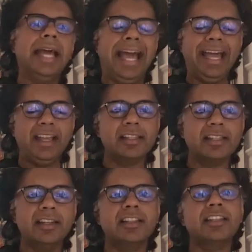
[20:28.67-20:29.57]
as
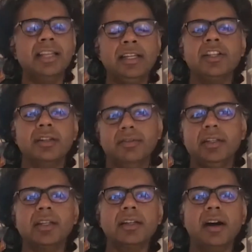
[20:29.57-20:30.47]
an extension of the
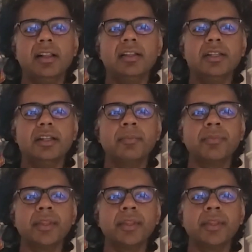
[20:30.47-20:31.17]
technology.